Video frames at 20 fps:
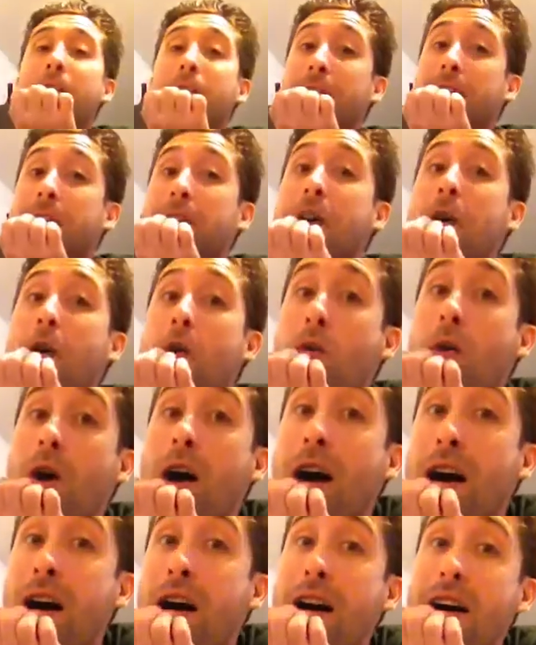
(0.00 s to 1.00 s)

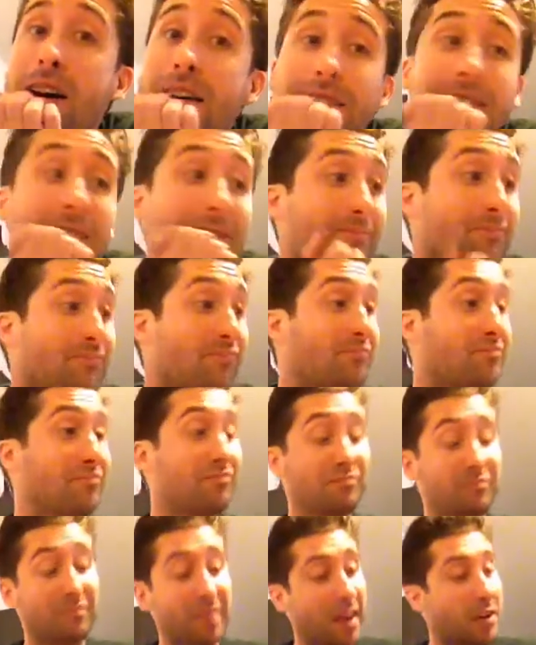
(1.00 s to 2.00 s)
I
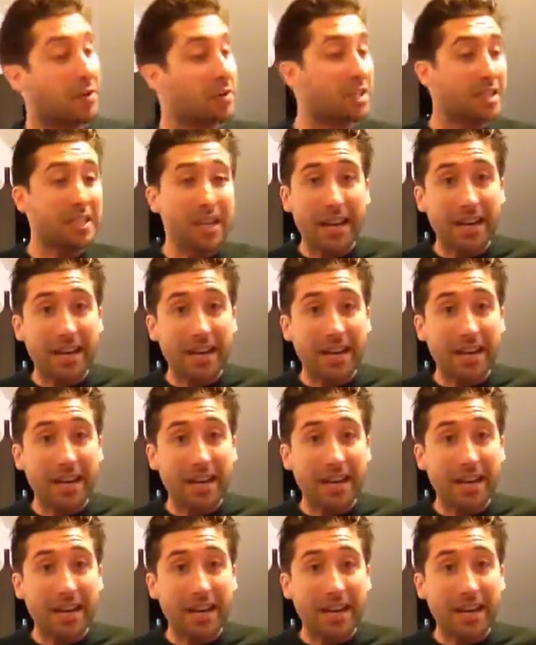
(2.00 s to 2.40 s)
was